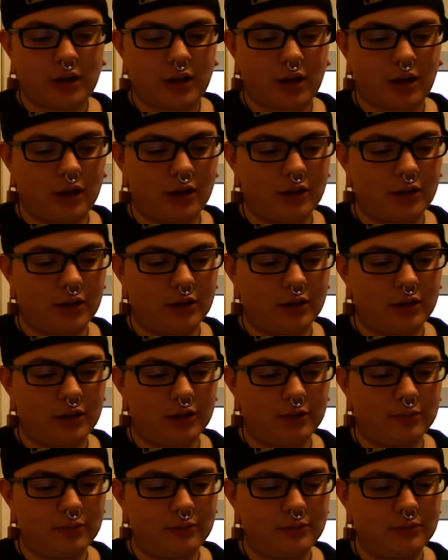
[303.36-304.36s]

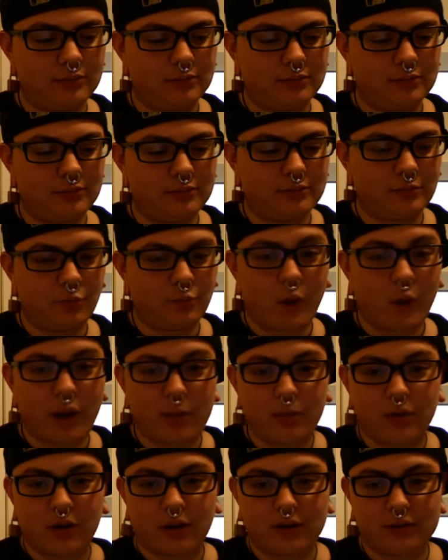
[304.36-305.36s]
um, way
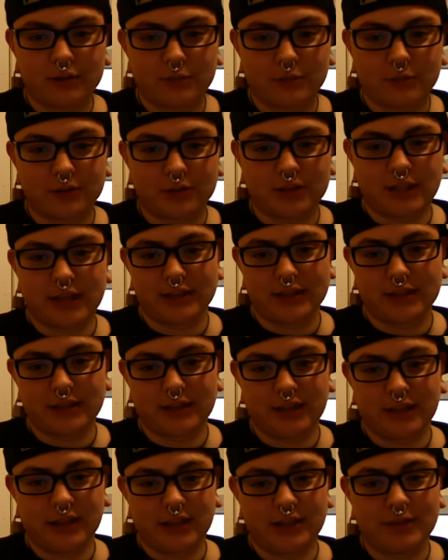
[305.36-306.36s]
more comfortable taking
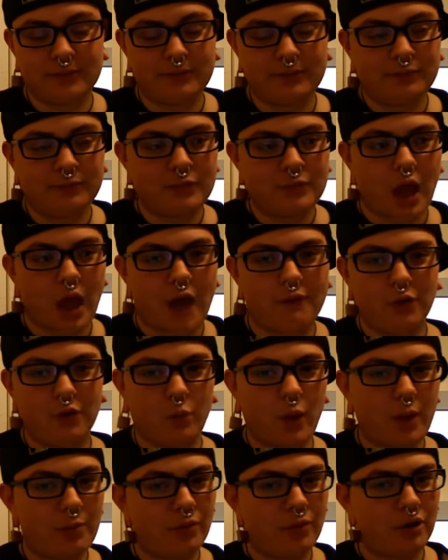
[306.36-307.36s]
T. I feel
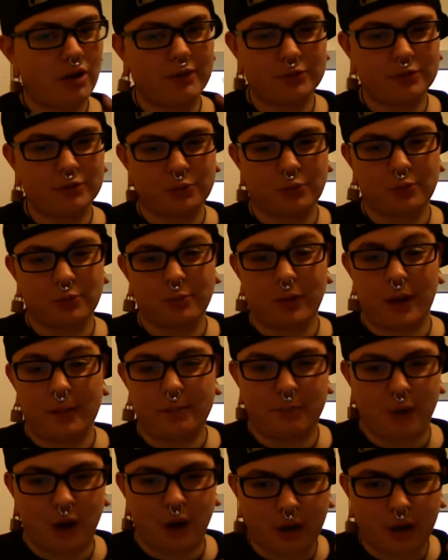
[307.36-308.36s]
way more comfortable with my
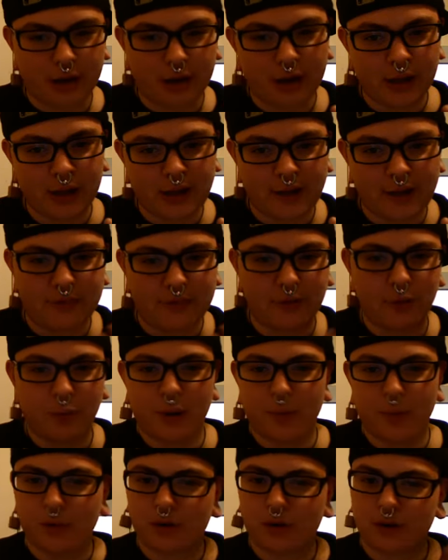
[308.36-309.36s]
body. I feel way
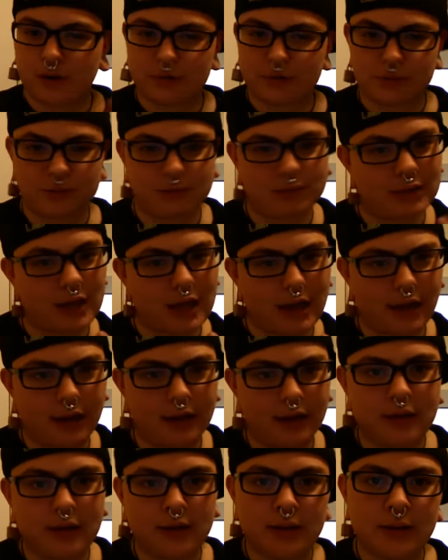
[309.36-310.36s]
more comfortable, like,
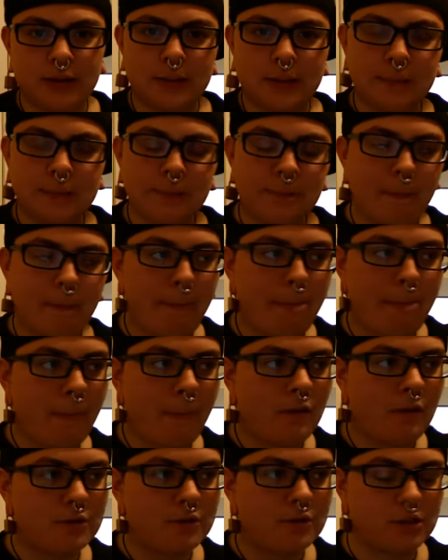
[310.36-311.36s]

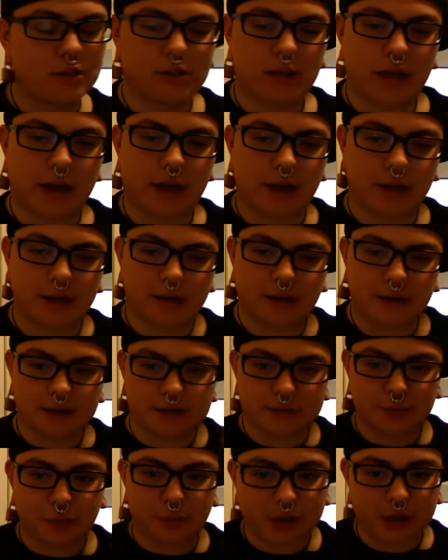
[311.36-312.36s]
just like
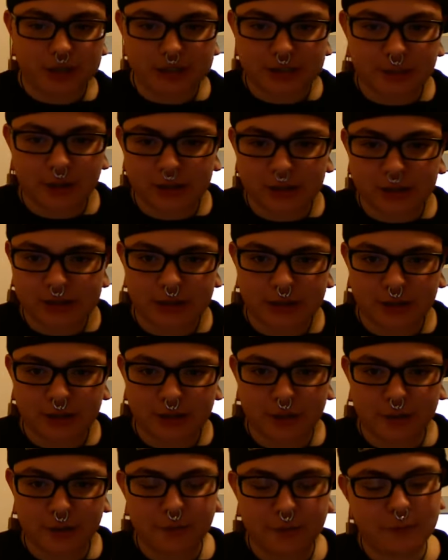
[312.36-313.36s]
expressing
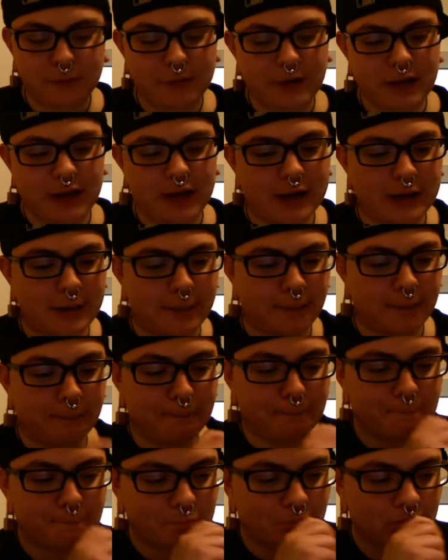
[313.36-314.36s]
myself and
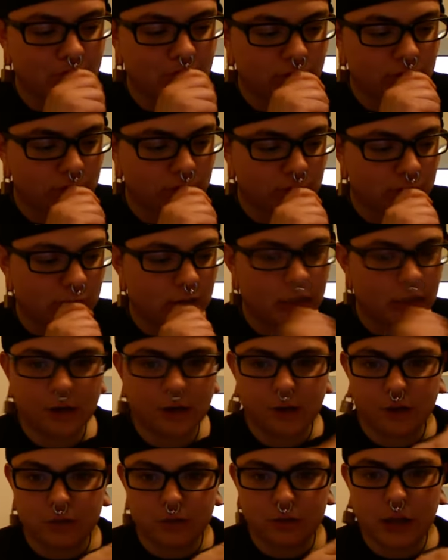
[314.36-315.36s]
in a
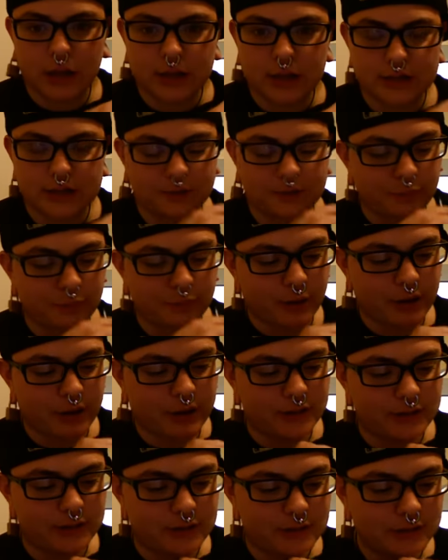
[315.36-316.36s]
whole lot of different
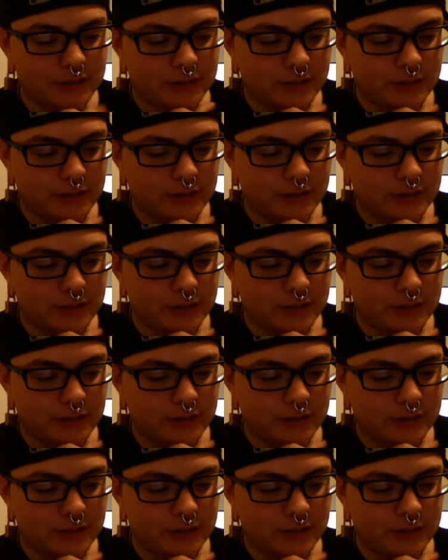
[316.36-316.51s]
ways